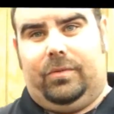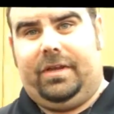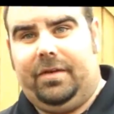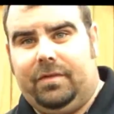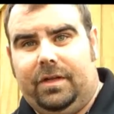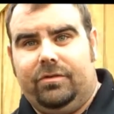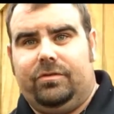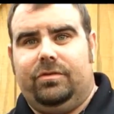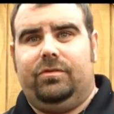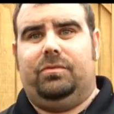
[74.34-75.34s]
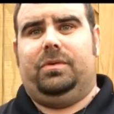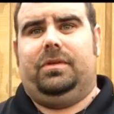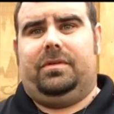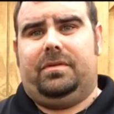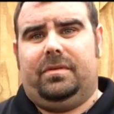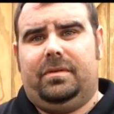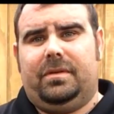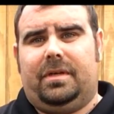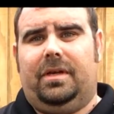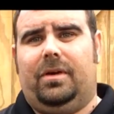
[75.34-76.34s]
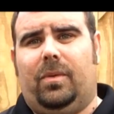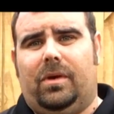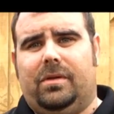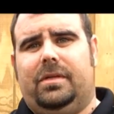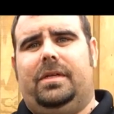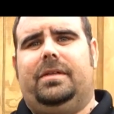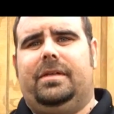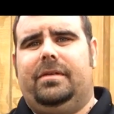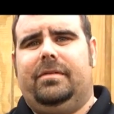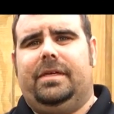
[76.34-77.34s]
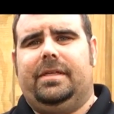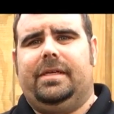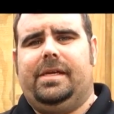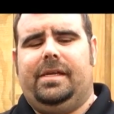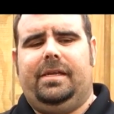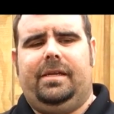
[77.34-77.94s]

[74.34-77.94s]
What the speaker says: was having issues with cut quality and things like that,